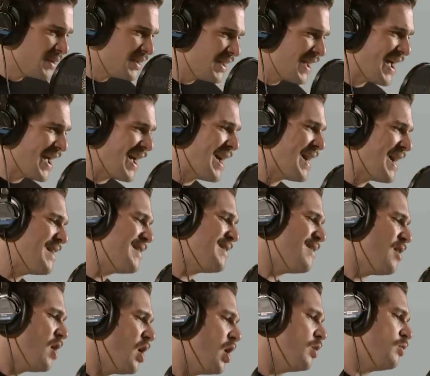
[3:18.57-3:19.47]

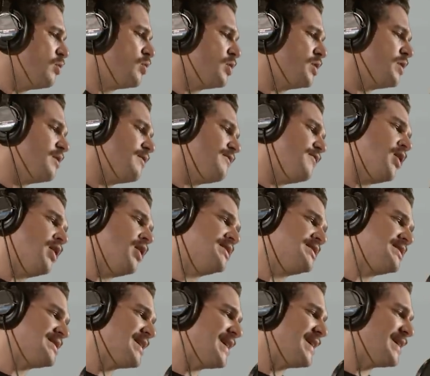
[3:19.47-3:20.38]
Yeah, I wouldn't
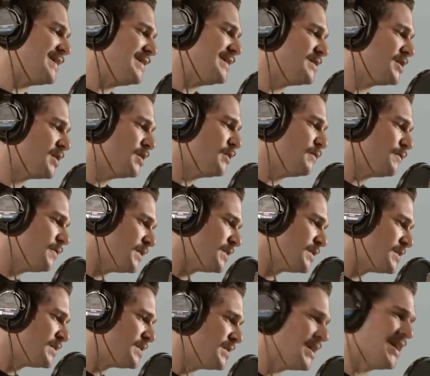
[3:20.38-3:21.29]
advise taking
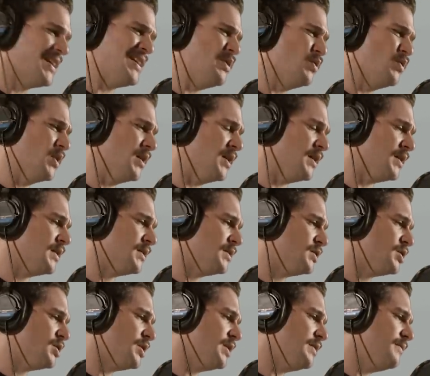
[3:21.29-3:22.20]
Toothless anywhere,
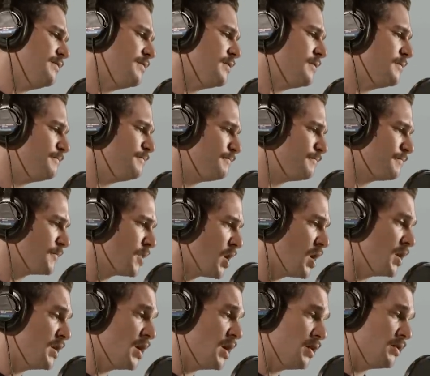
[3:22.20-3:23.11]
Chief.
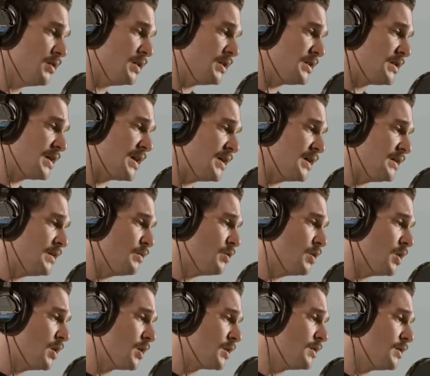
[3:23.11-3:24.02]
I know this
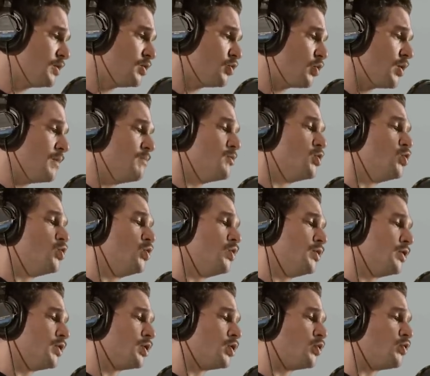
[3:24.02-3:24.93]
handiwork.
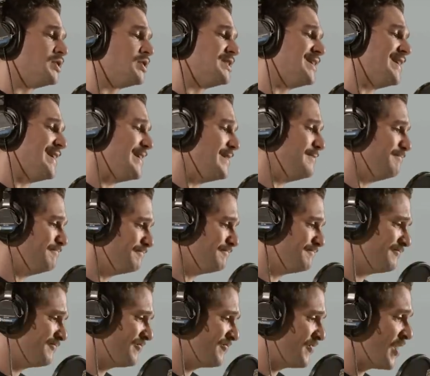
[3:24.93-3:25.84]
Grimmel the Grizzly.
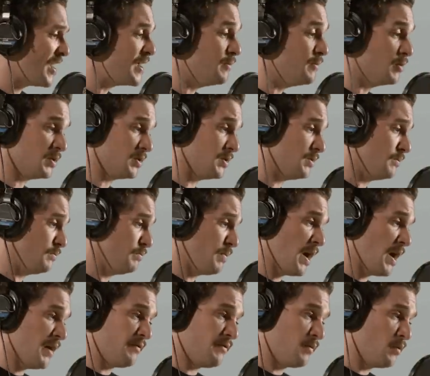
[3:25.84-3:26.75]
Famous,
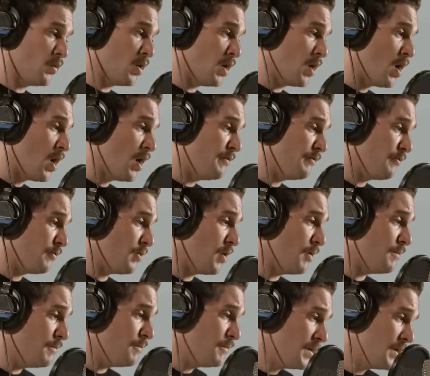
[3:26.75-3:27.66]
back from where I'm
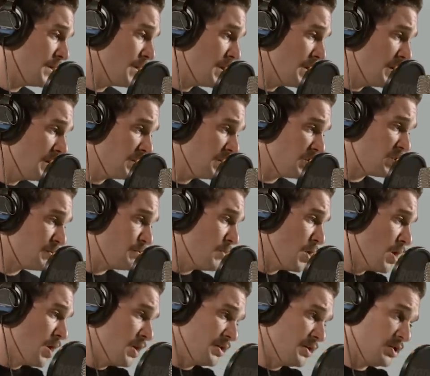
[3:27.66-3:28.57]
from.
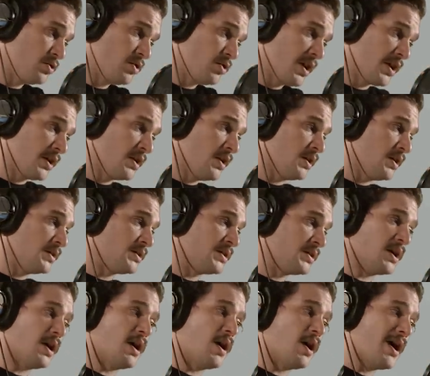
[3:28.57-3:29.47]
Smartest dragon
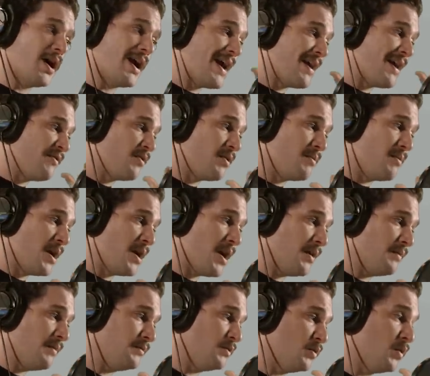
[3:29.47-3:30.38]
hunter I ever
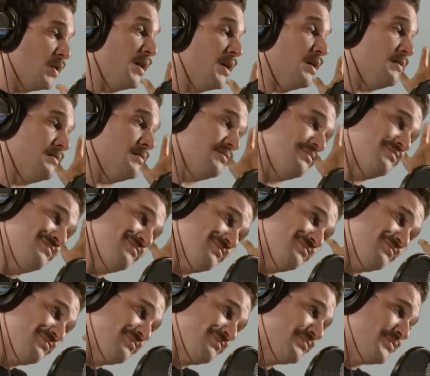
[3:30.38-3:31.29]
met. Well,
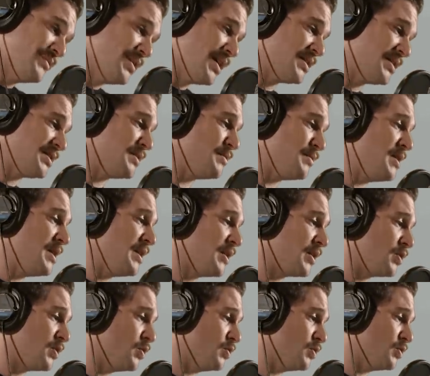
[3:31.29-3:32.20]
next to me,
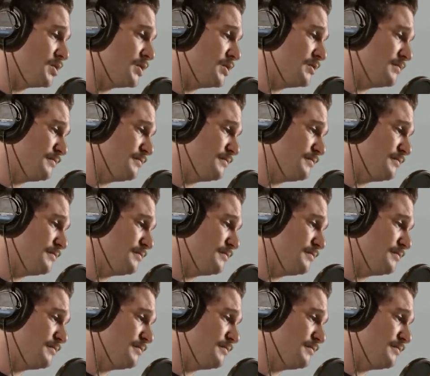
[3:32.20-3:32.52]
of course.